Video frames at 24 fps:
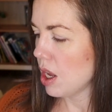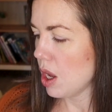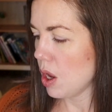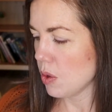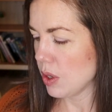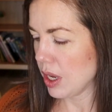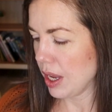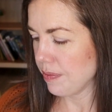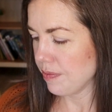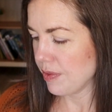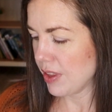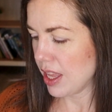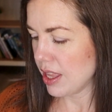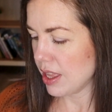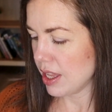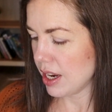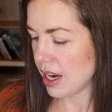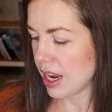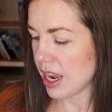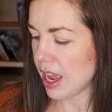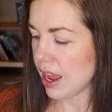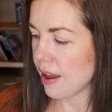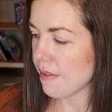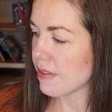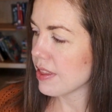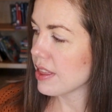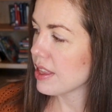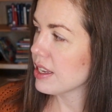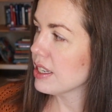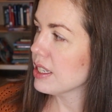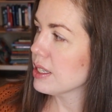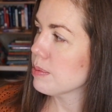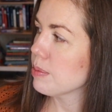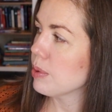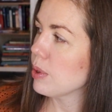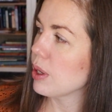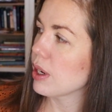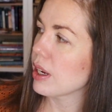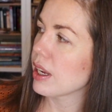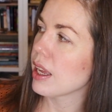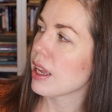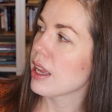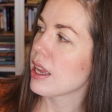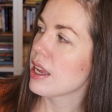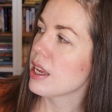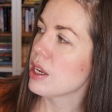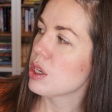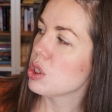Okay, and then I have this book,
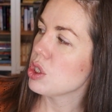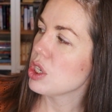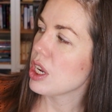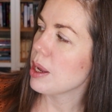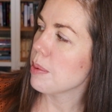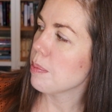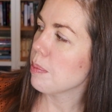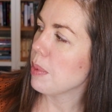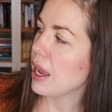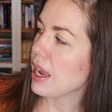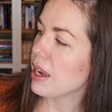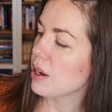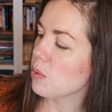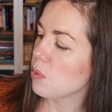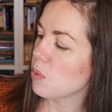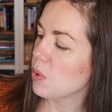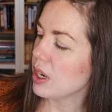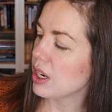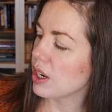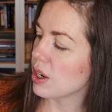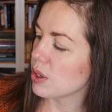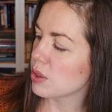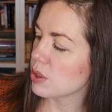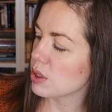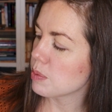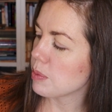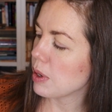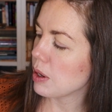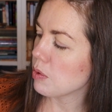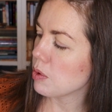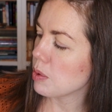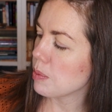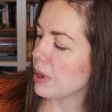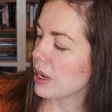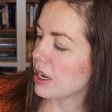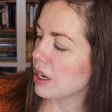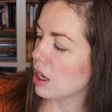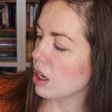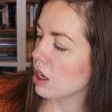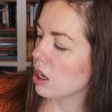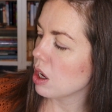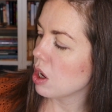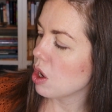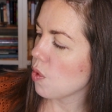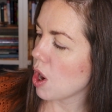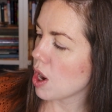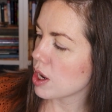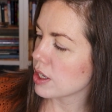Champagne Widows by Rebecca
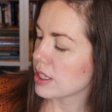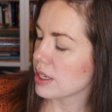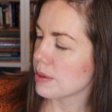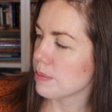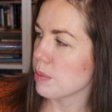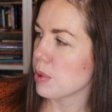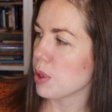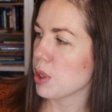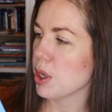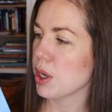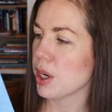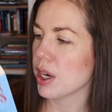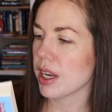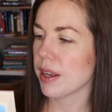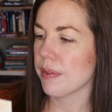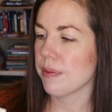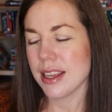Rosenberg.